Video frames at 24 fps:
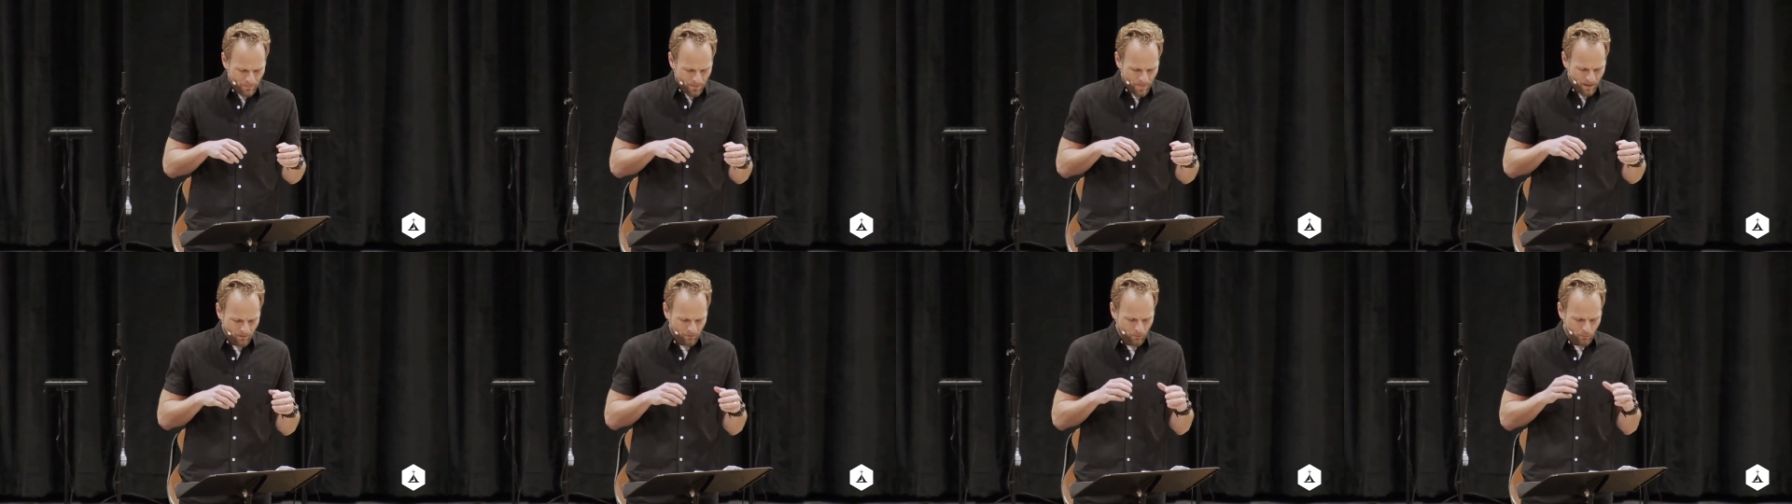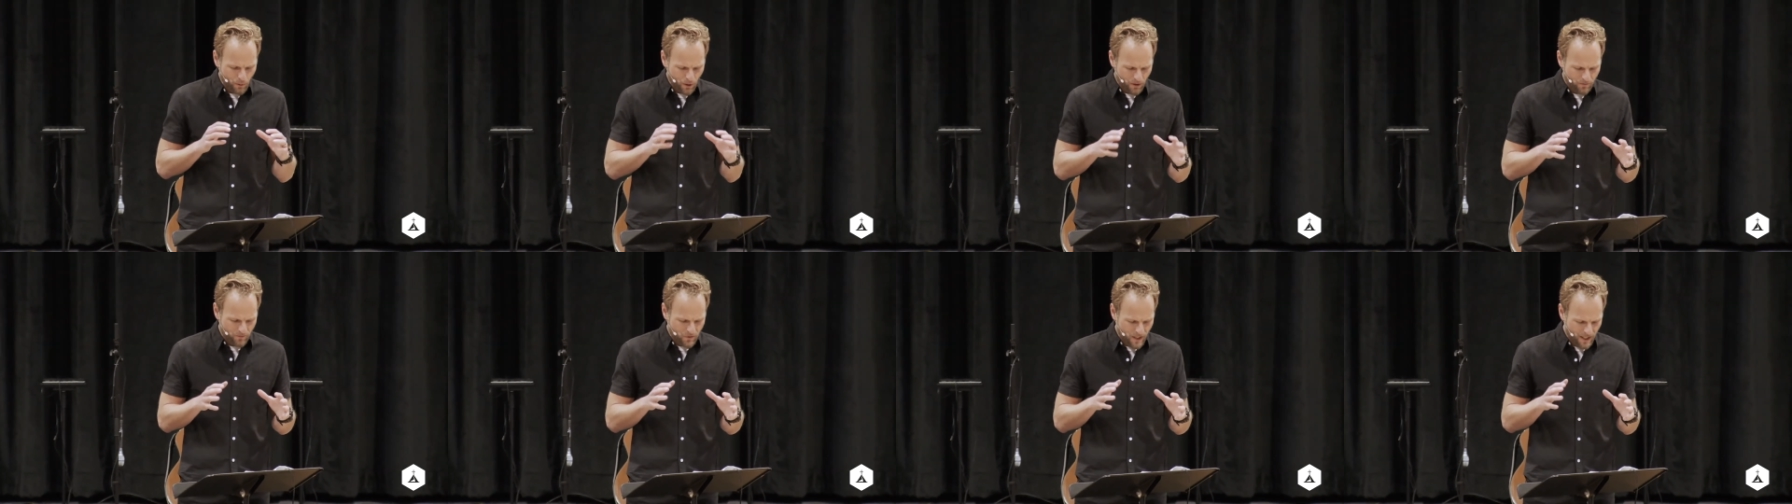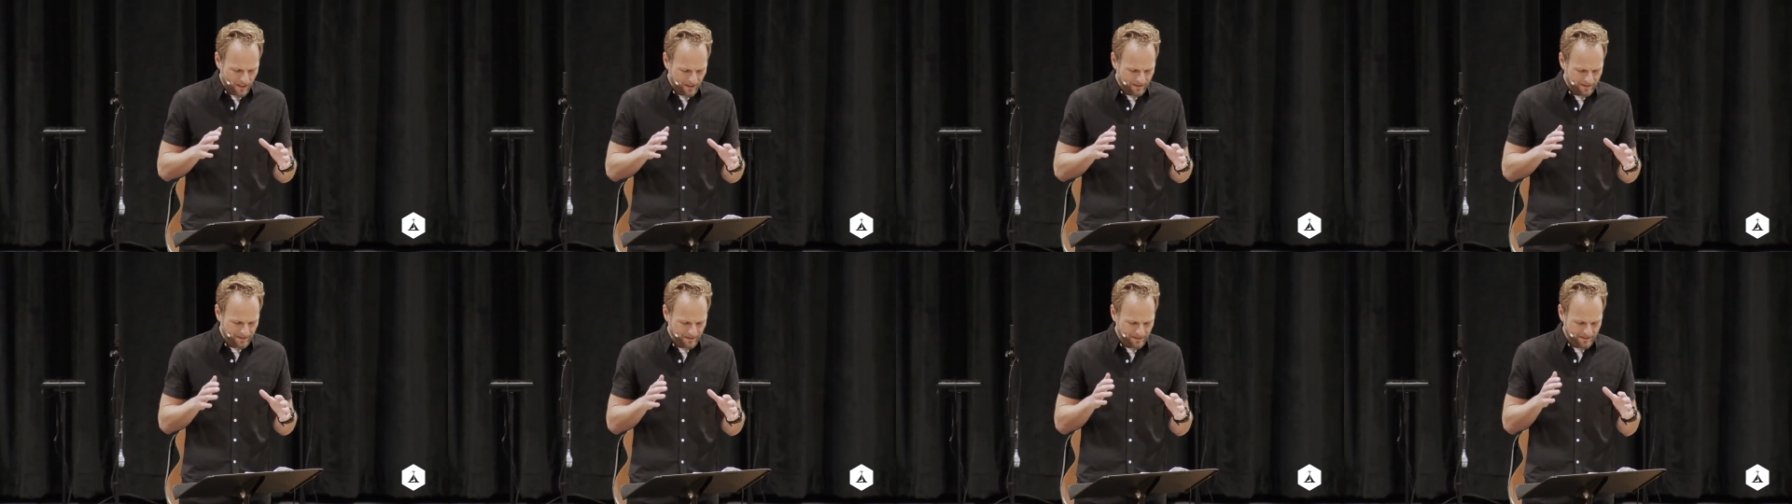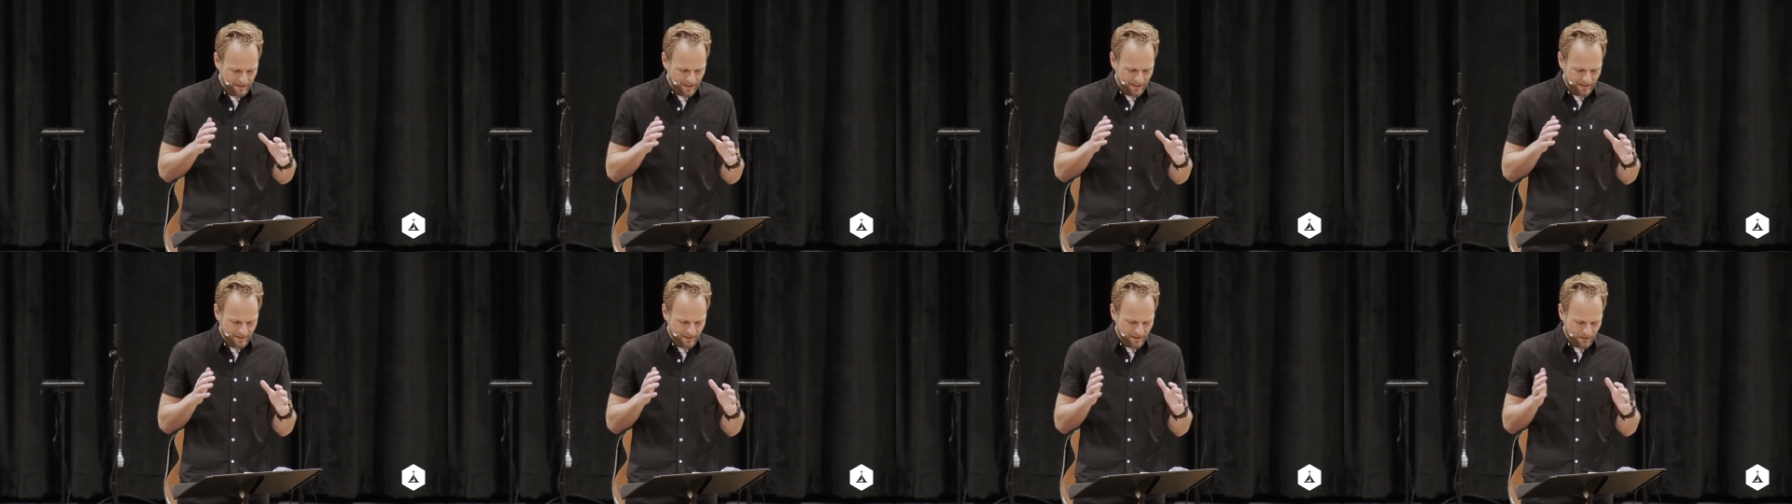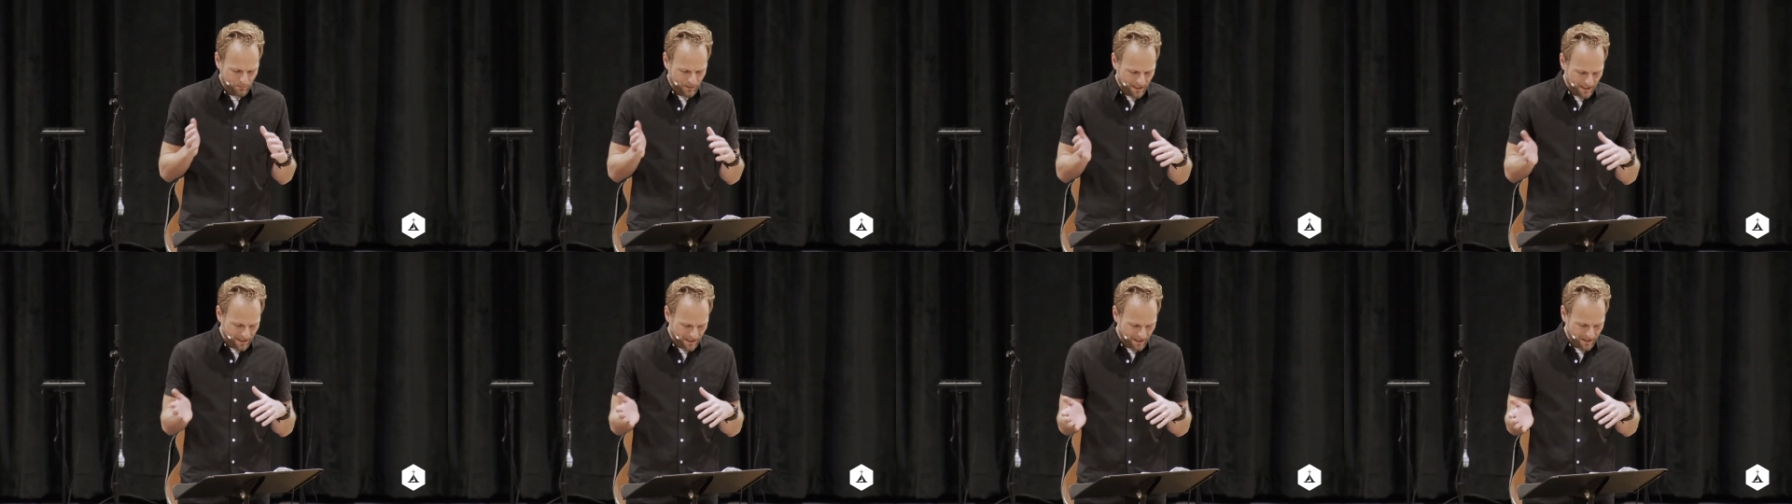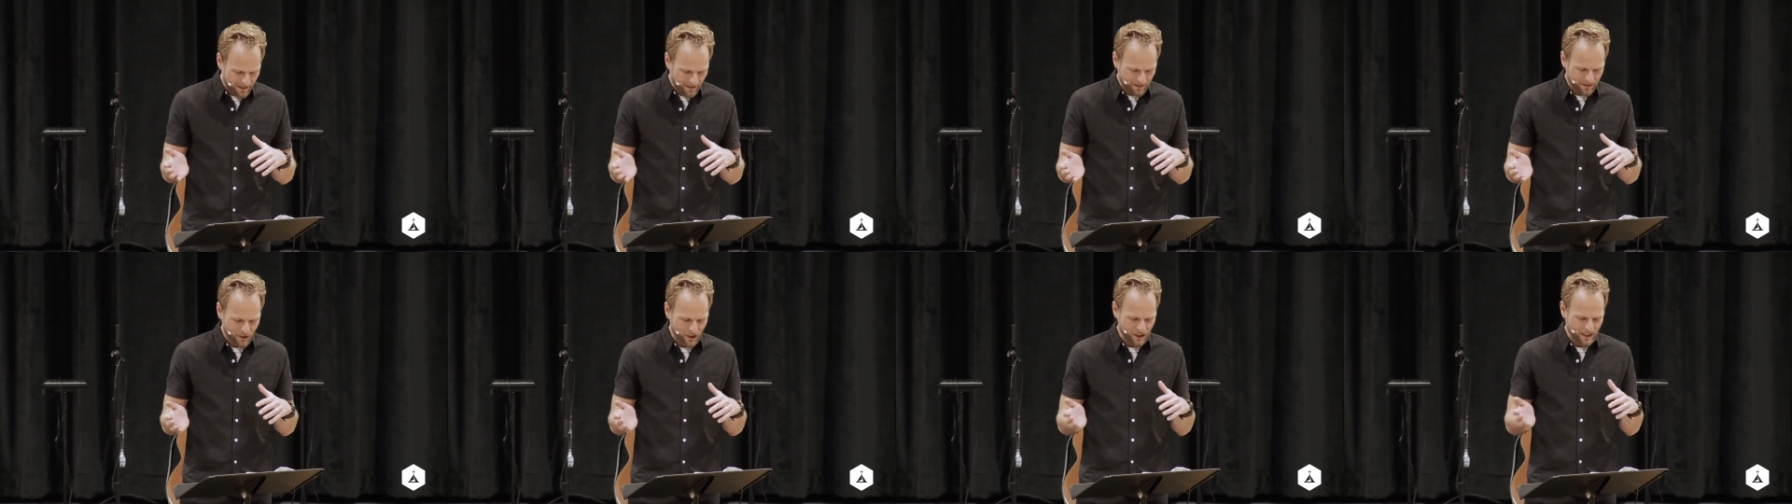of the book of Genesis says, In the beginning,
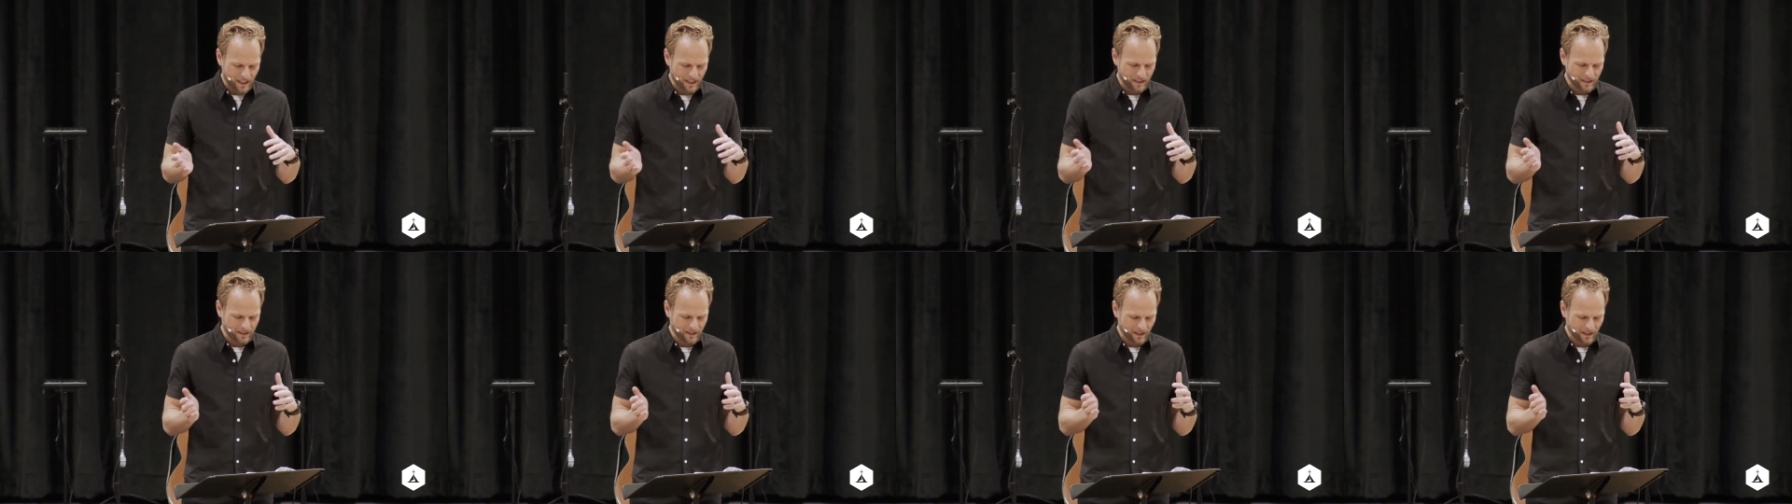God created